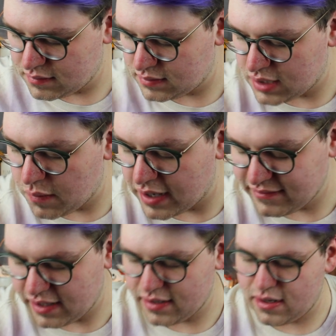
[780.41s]
no, I
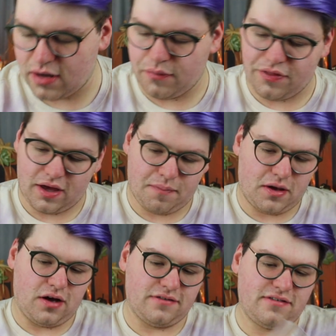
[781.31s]
didn't, I don't think,
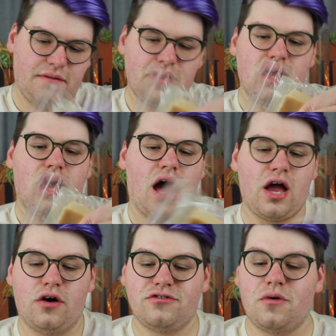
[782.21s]
because I
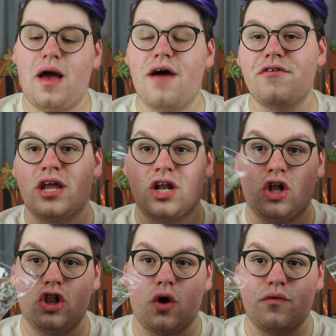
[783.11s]
also have it in a
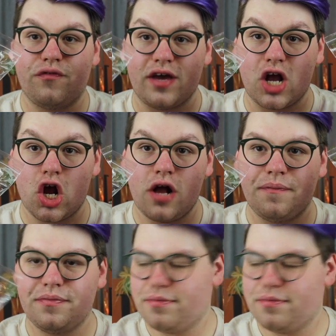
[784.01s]
loaf here,